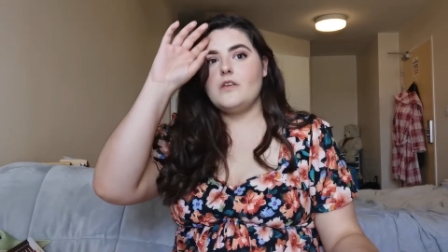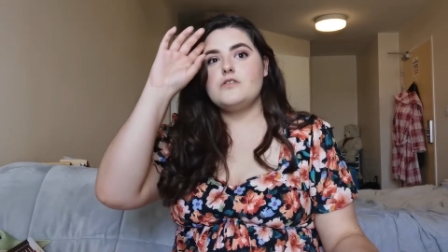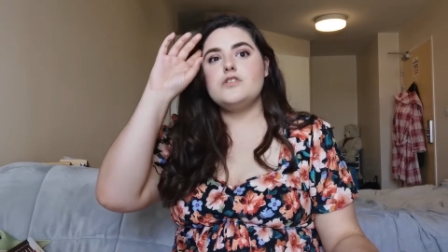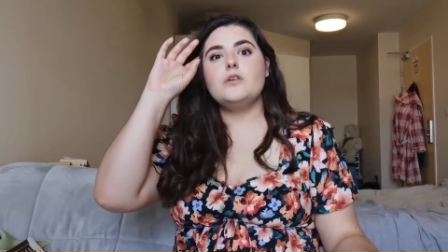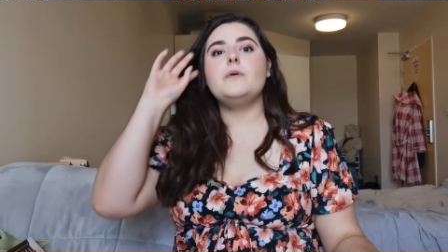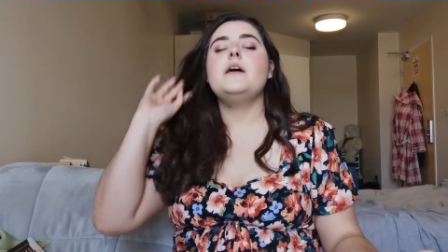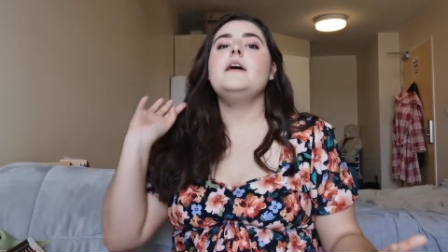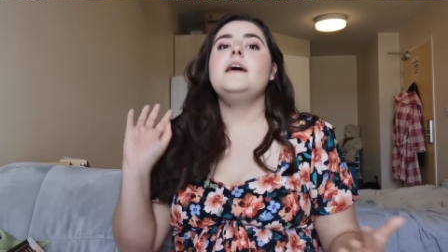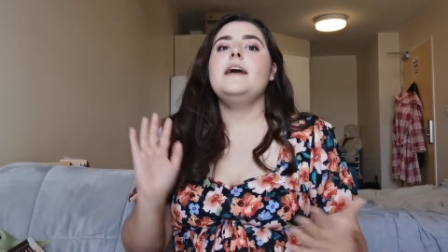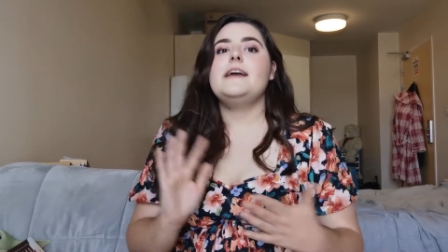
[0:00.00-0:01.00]
So
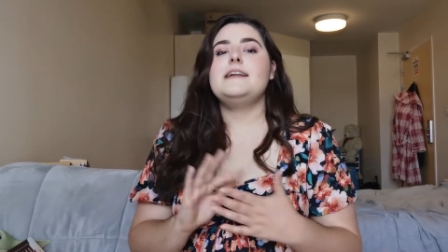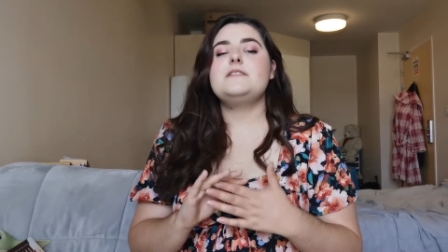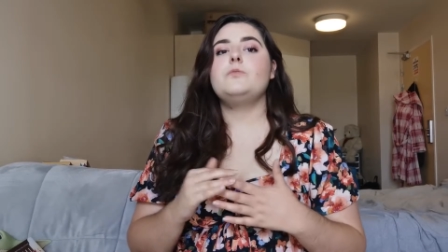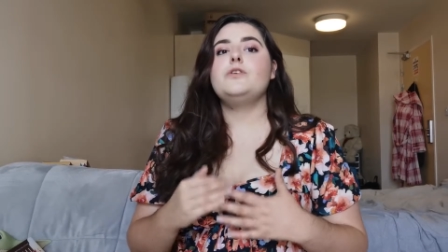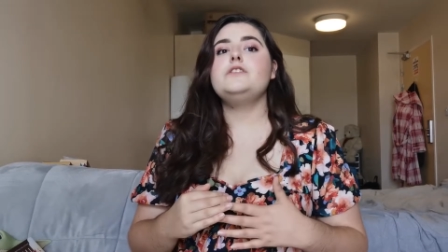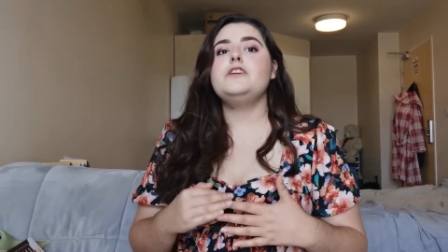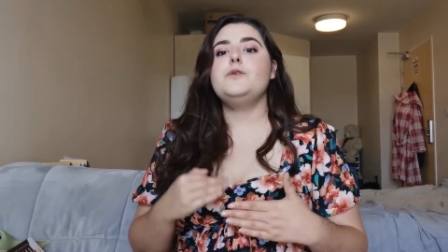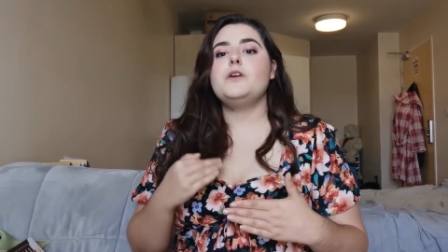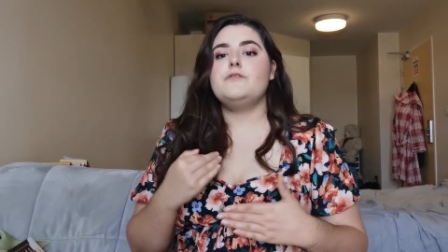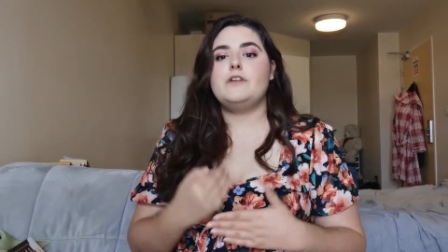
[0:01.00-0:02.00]
it's a world that
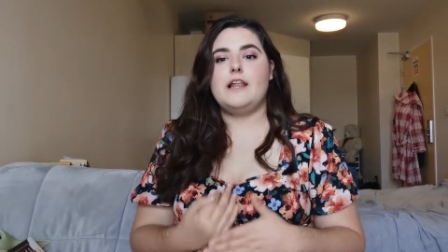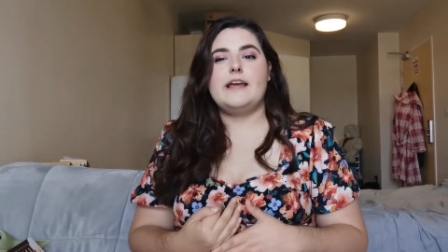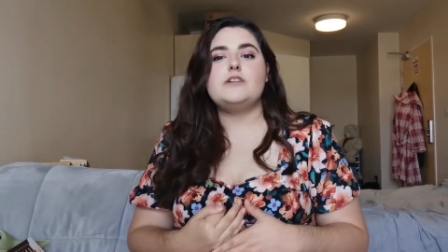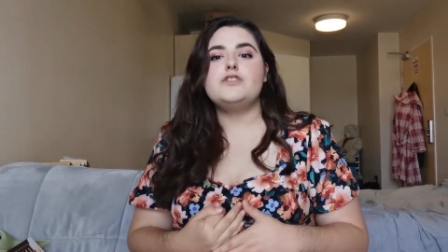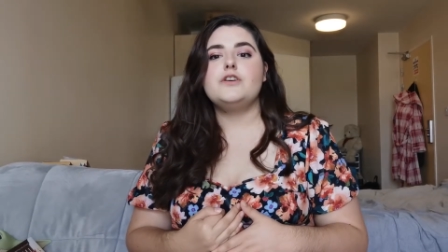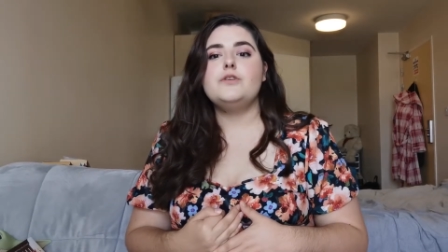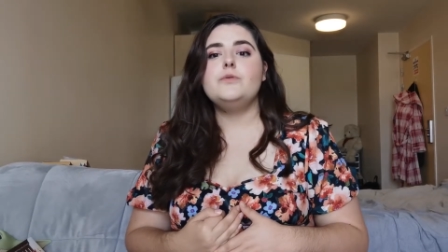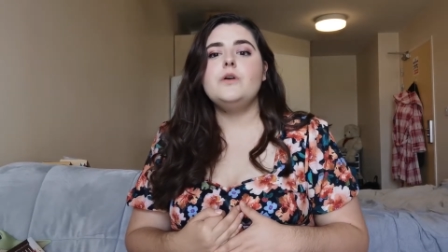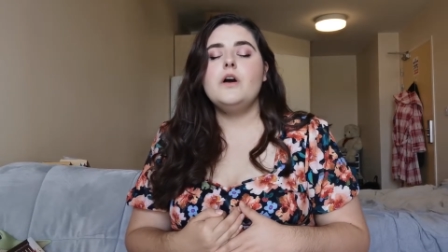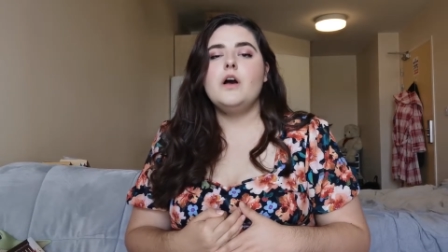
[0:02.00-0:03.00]
you can relate
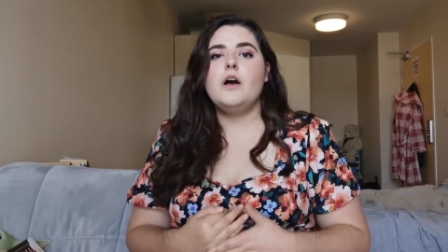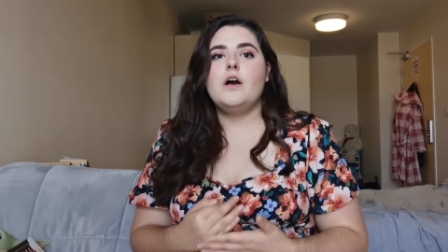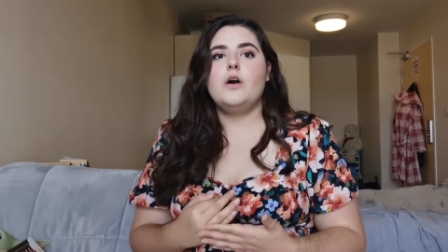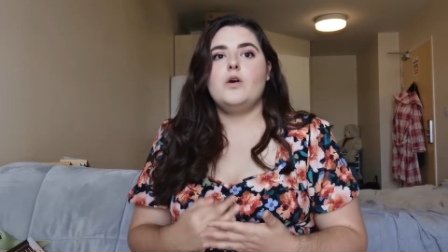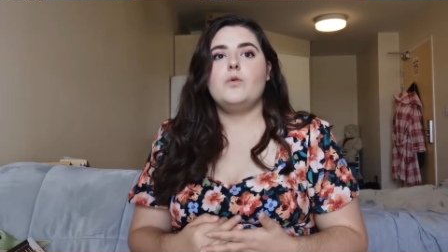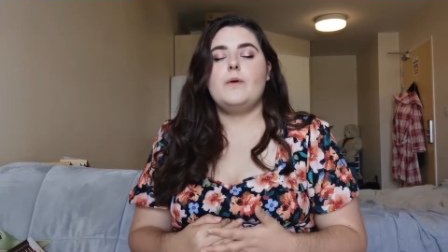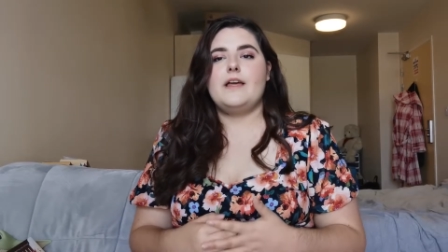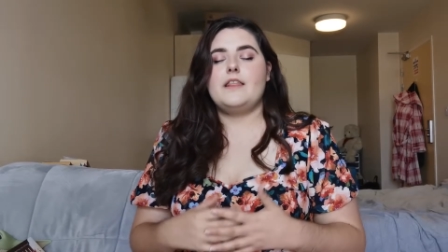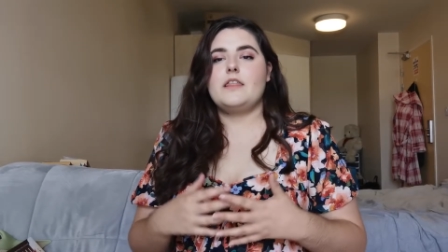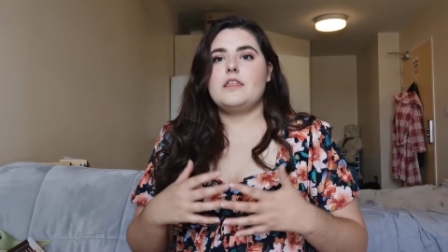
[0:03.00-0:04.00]
to
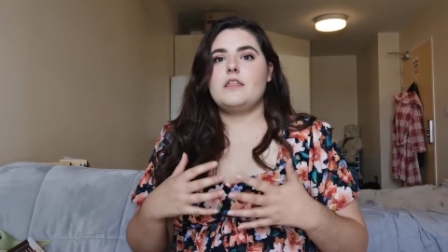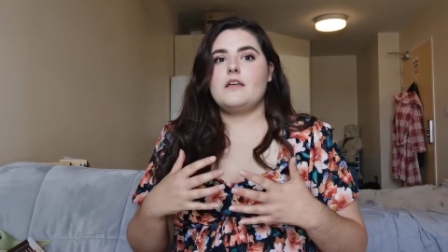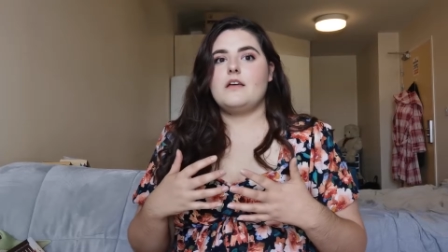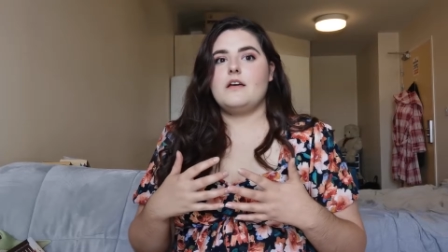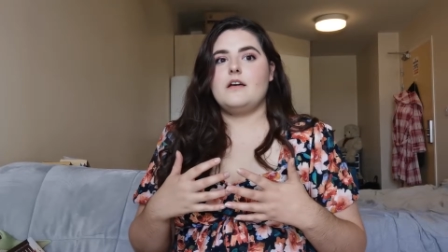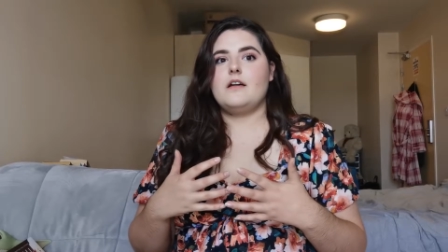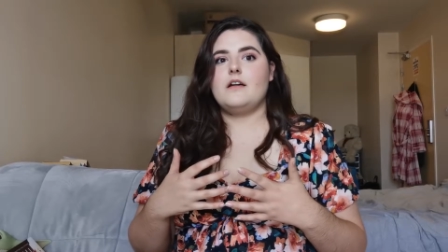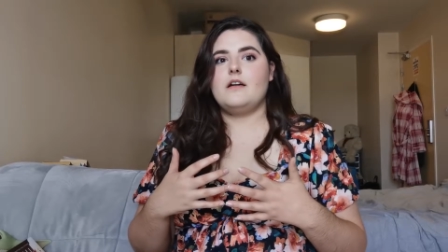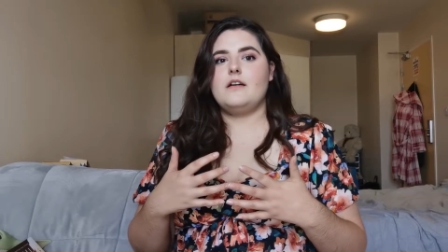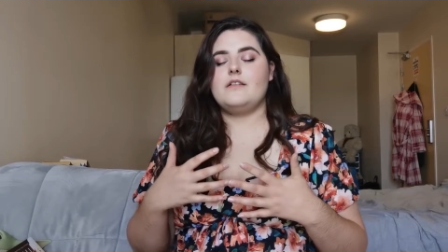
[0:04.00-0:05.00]
with
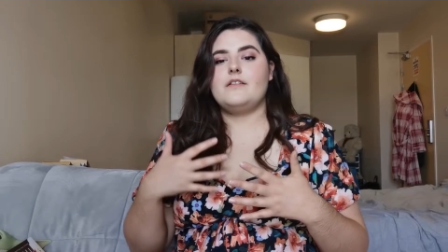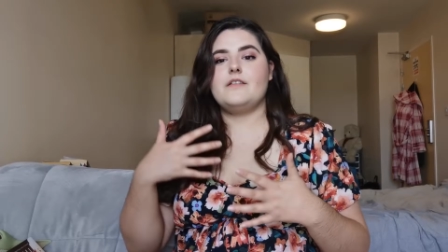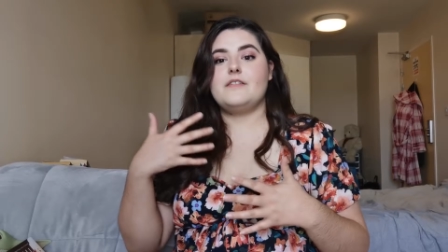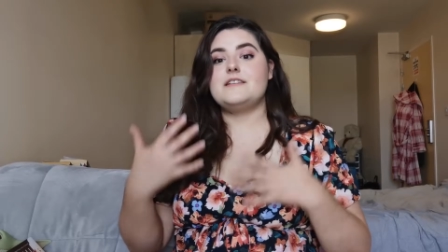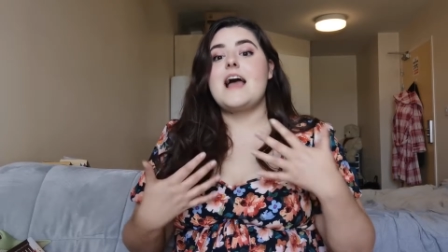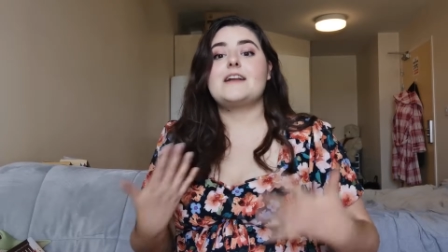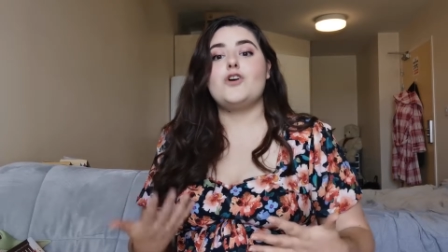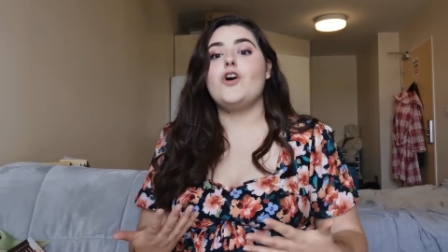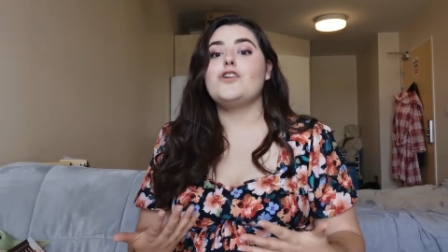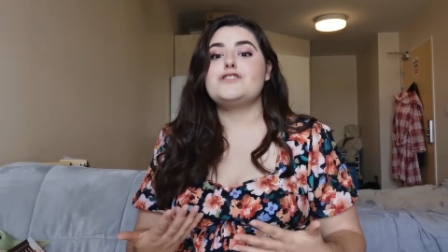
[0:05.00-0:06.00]
the
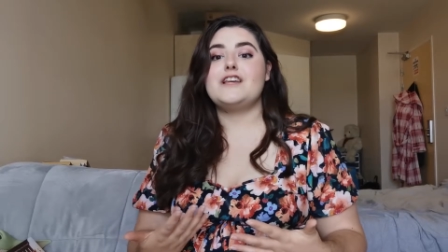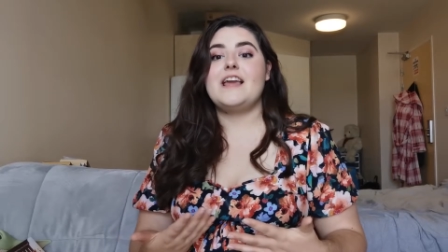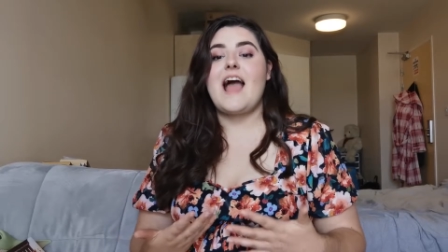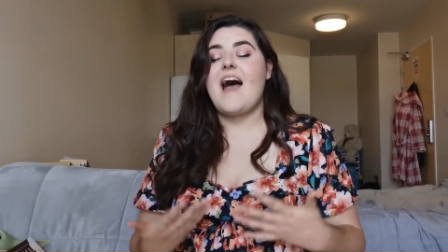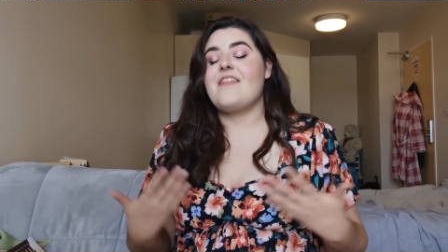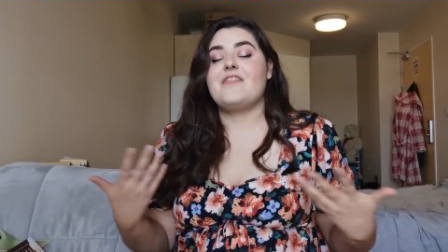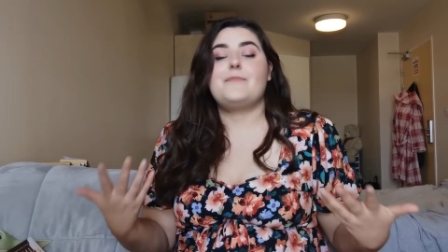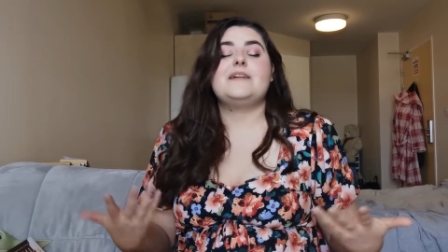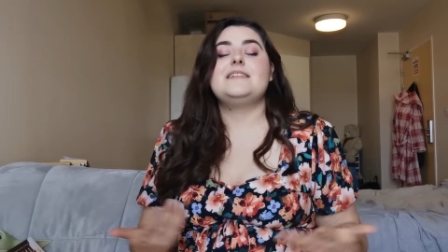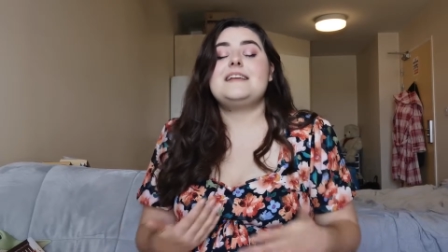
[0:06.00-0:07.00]
technology and the
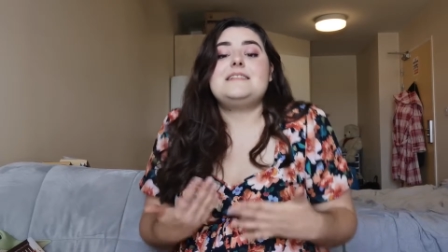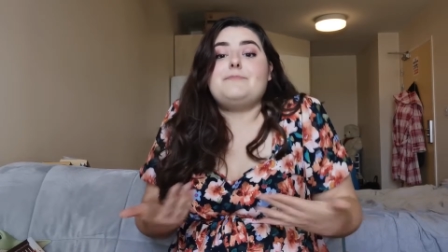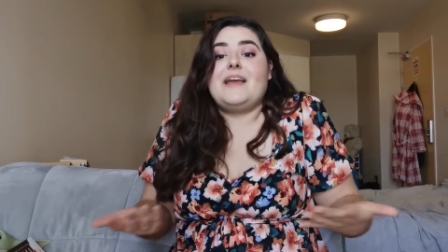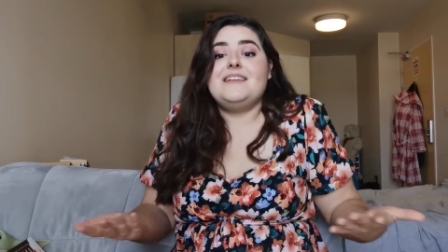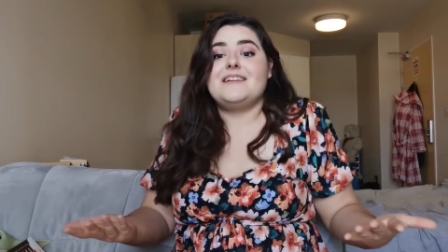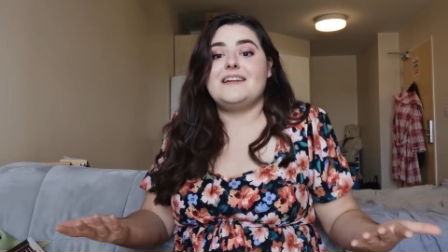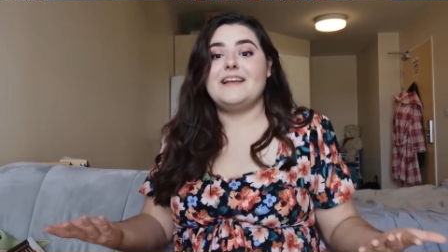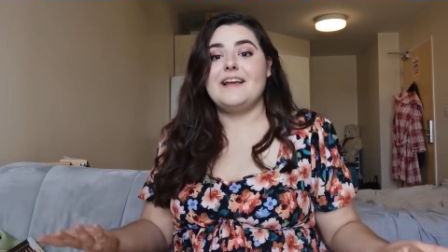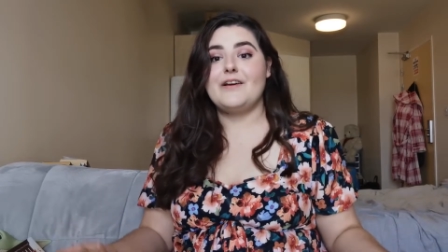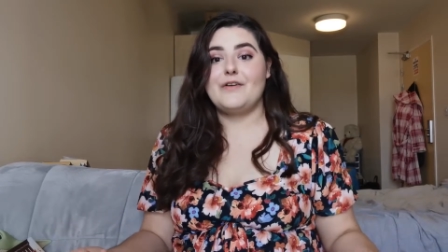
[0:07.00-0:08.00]
build. It's
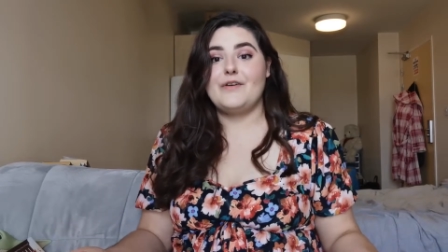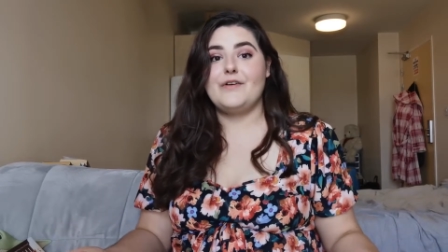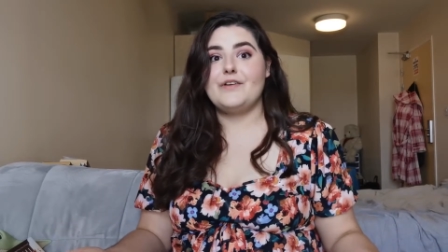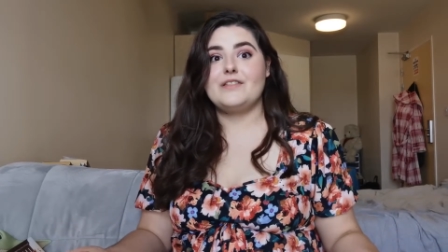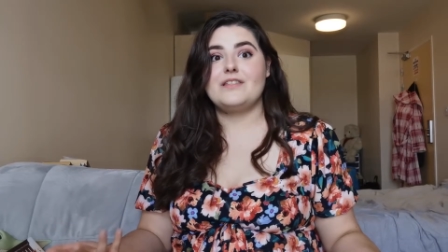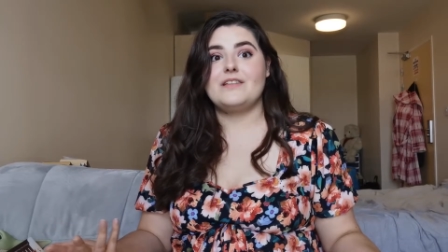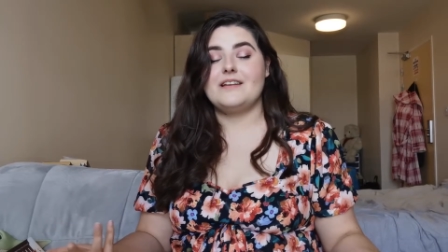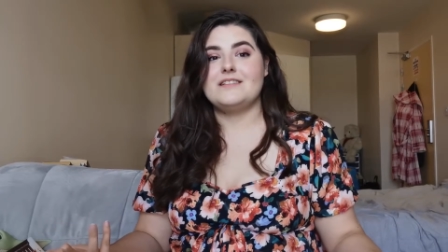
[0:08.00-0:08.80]
basically Earth.